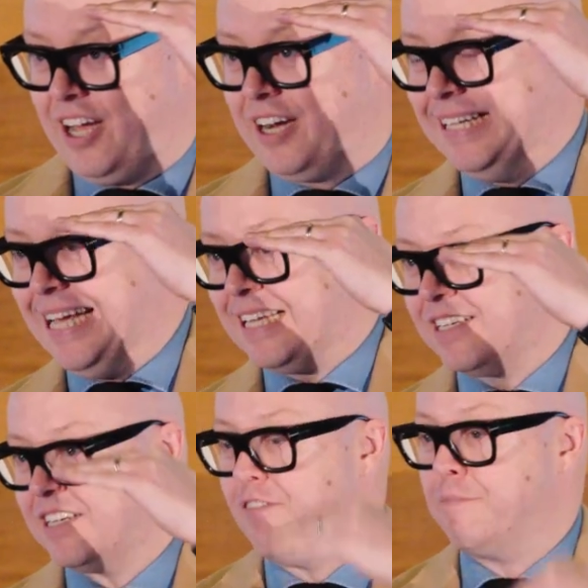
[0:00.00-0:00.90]
I got a
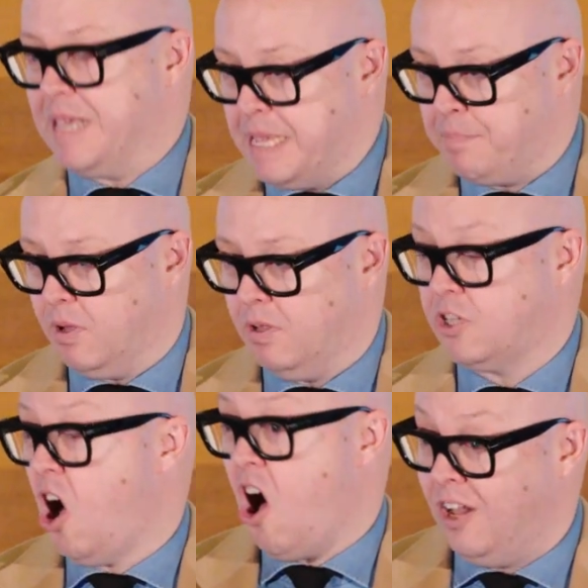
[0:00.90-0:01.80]
list of
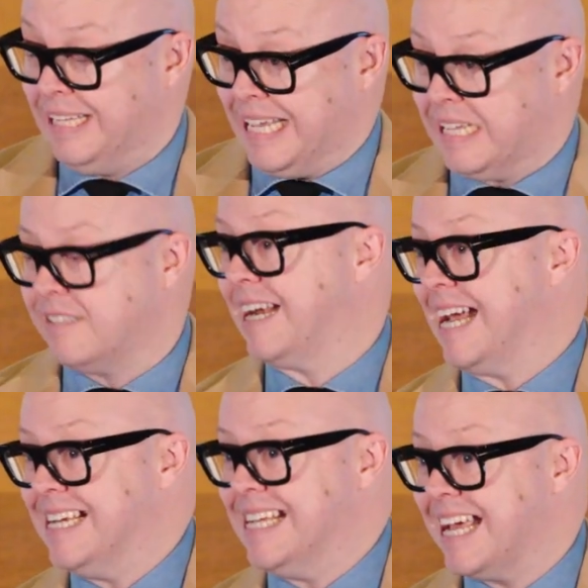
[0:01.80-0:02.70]
people, colleagues that I
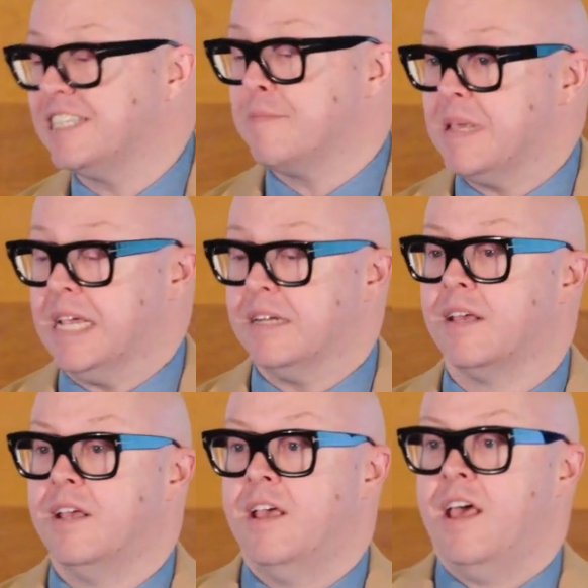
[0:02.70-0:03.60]
had yet to meet
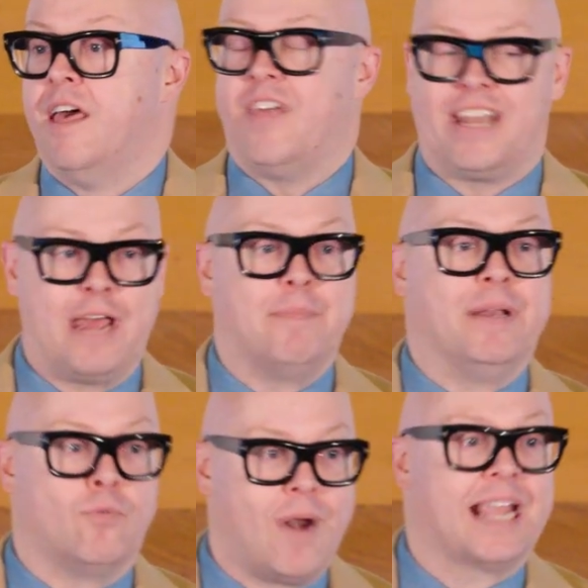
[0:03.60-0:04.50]
that had
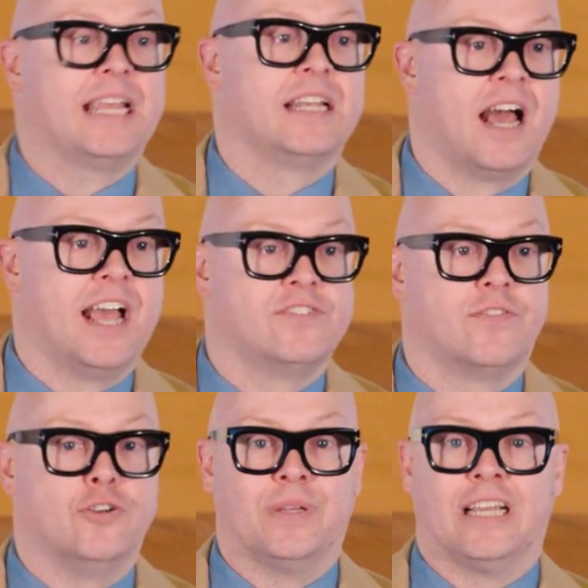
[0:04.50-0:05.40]
been recognized
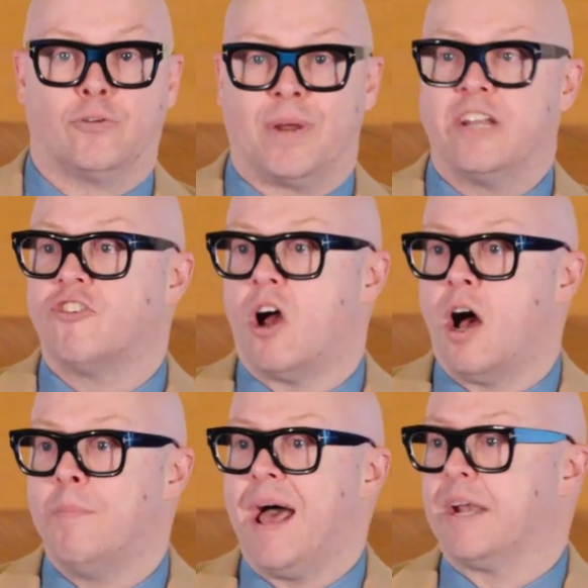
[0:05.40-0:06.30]
for doing a great
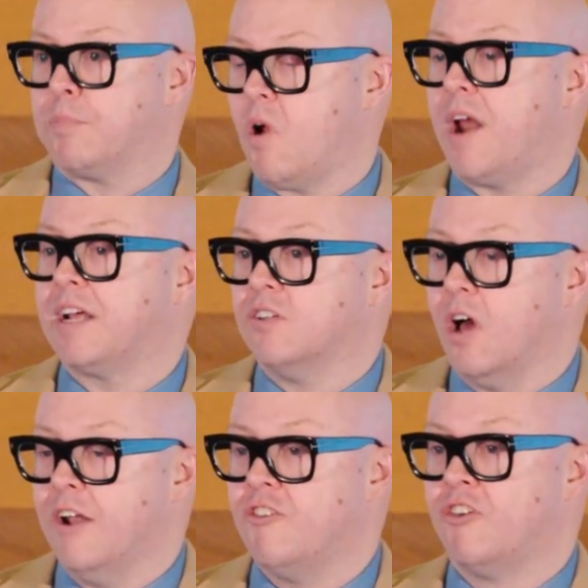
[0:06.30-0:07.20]
job at a product
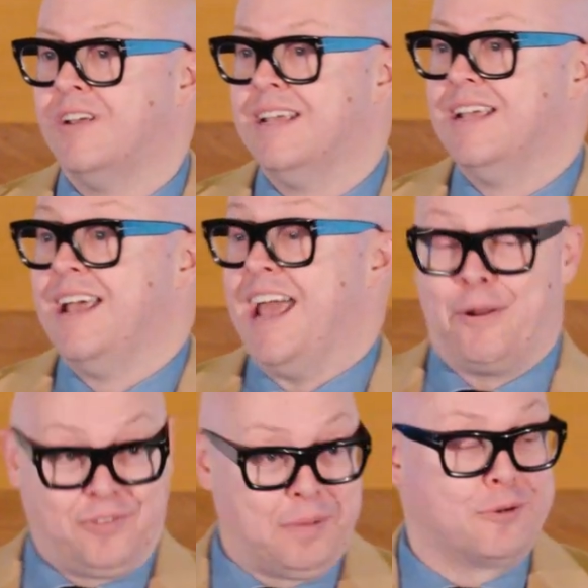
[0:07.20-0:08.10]
launch.
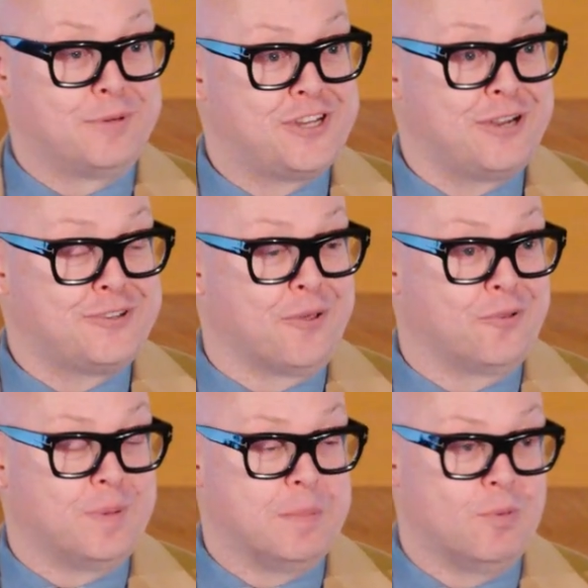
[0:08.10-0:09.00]
And I was able to reach out to
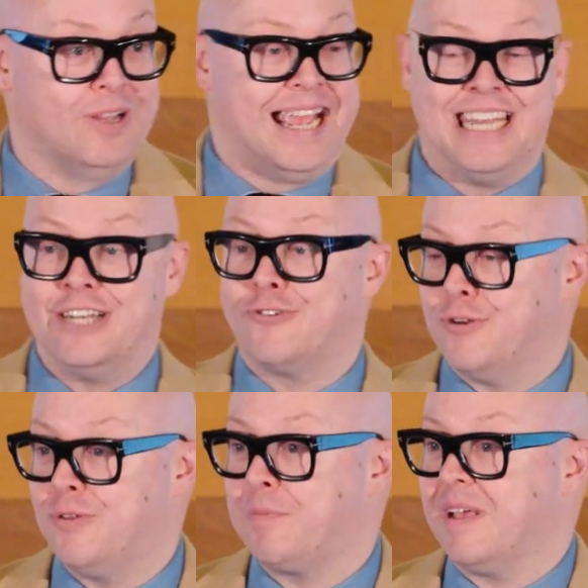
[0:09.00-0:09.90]
those people and
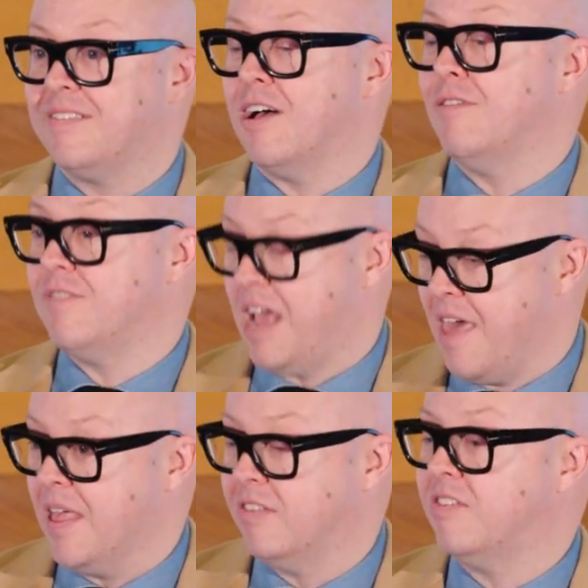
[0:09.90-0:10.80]
introduce myself
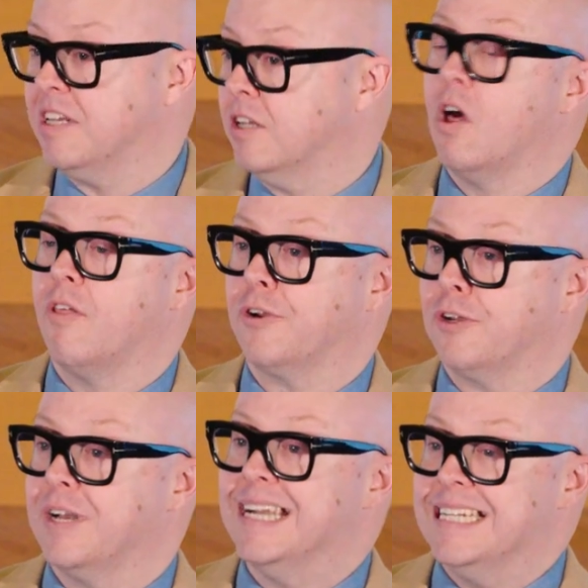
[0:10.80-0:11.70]
and then steal all their
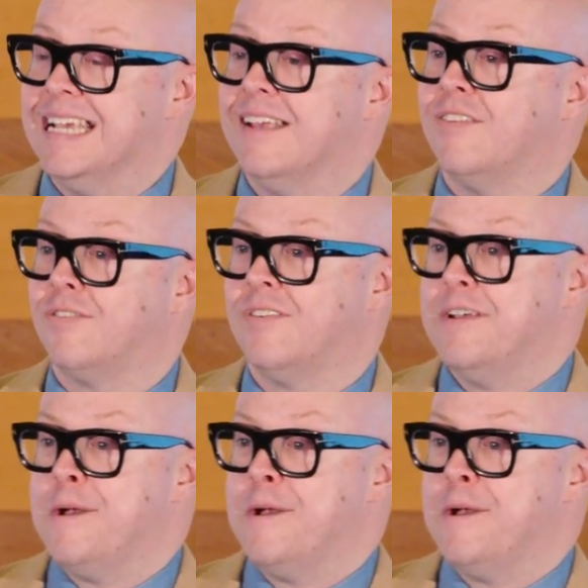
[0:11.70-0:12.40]
good ideas.